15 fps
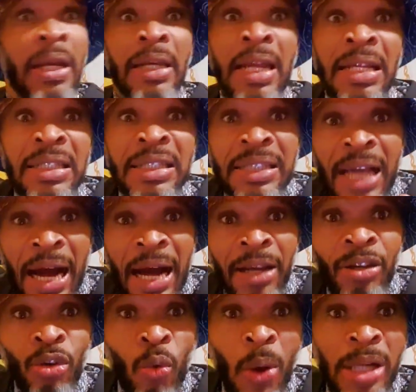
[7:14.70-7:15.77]
then
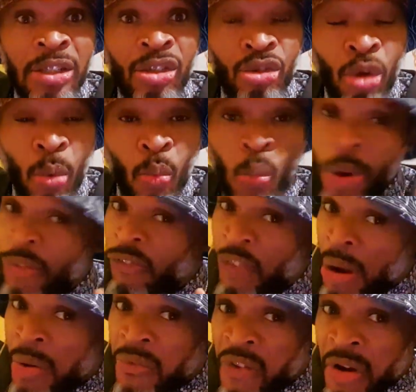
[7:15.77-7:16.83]
start the one something where
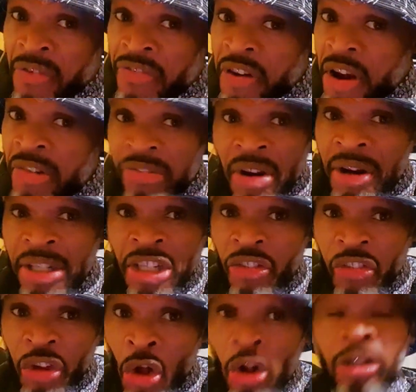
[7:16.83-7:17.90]
very, very, very, very
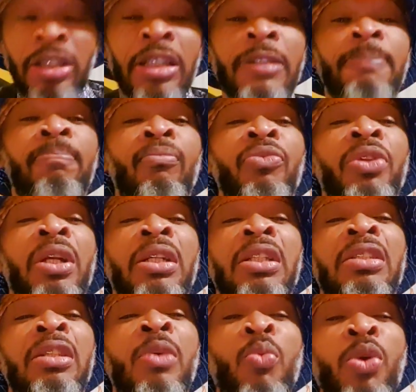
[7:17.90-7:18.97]
difficult.
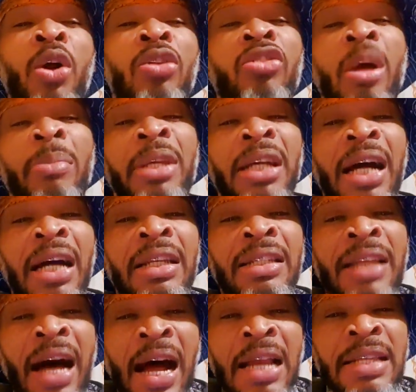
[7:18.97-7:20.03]
The way a Jamaican
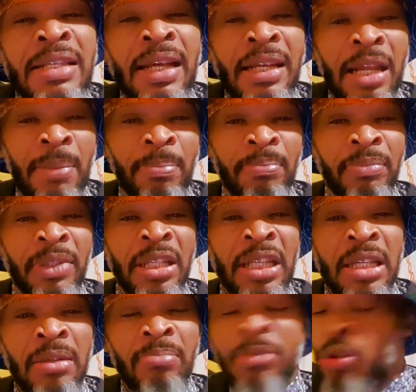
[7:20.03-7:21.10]
dance at them.
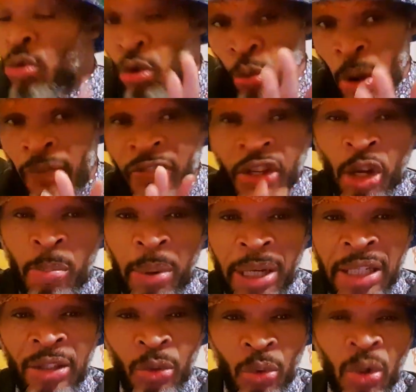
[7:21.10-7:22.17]
Me do one video on
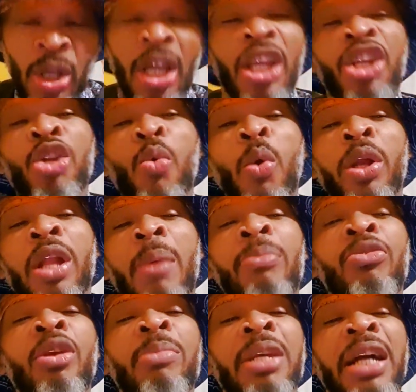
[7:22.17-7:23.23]
it too. The way that
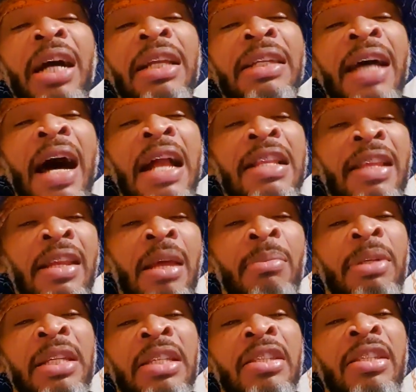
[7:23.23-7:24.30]
Jamaican dance at them
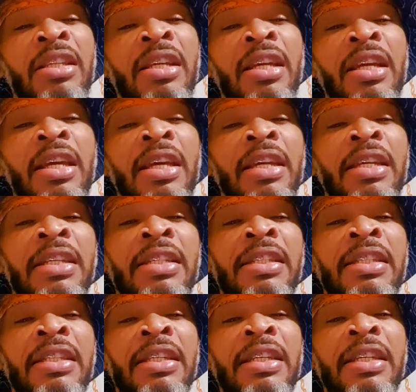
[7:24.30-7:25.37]
is
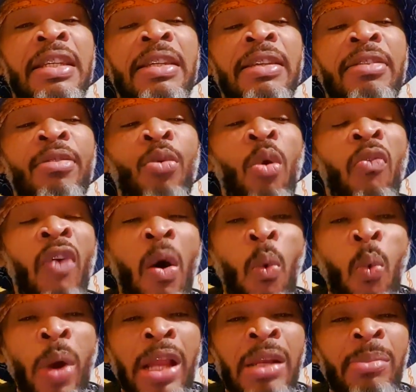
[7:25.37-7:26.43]
is
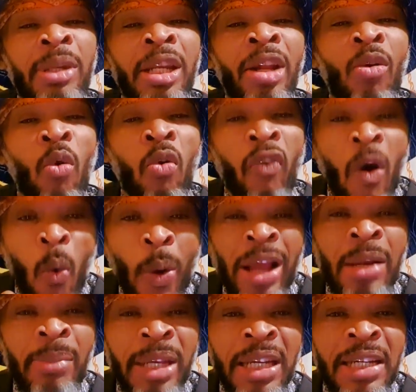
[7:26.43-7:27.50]
overwhelmingly
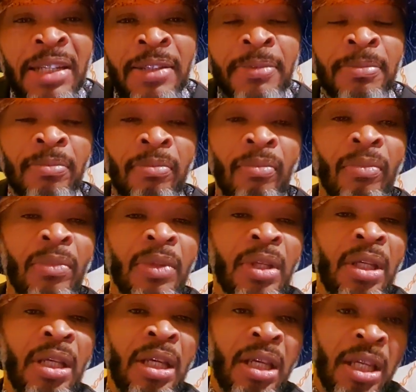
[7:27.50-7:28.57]
overwhelming.
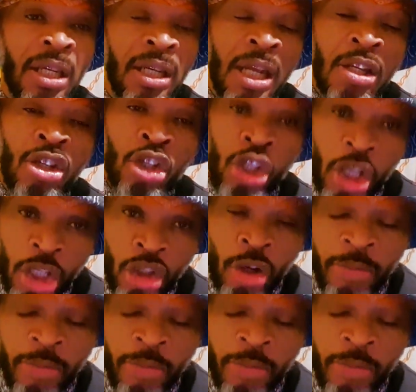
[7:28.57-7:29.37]
Then change